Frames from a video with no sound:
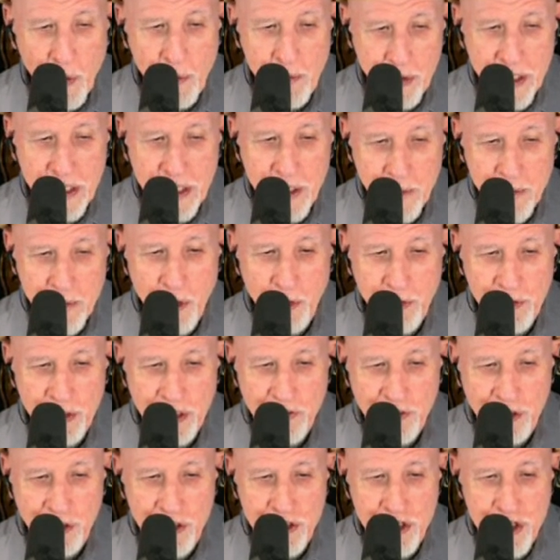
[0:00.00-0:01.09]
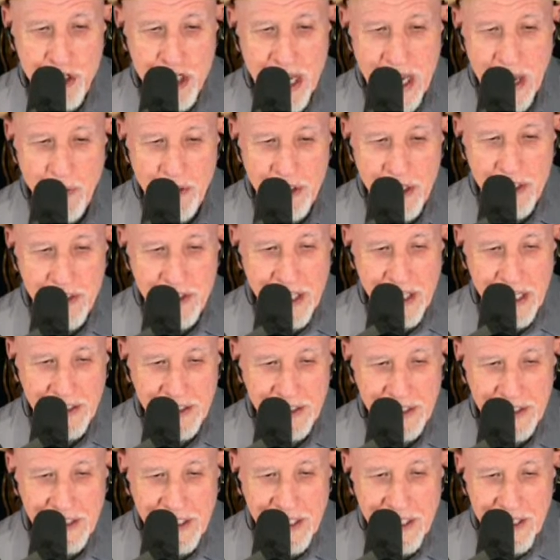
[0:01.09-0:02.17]
Peter protested and shouted at
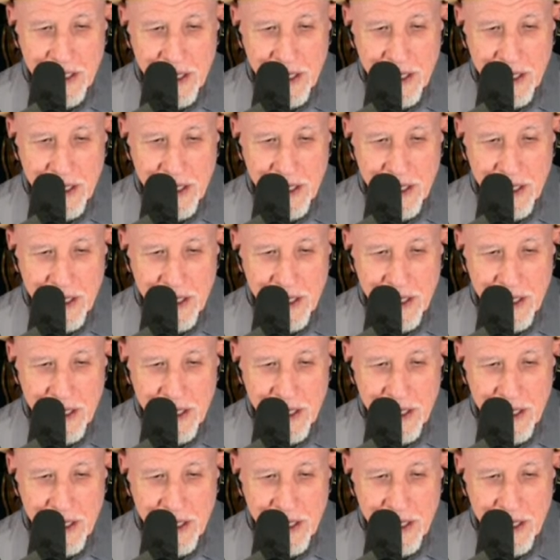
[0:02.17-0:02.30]
Daly,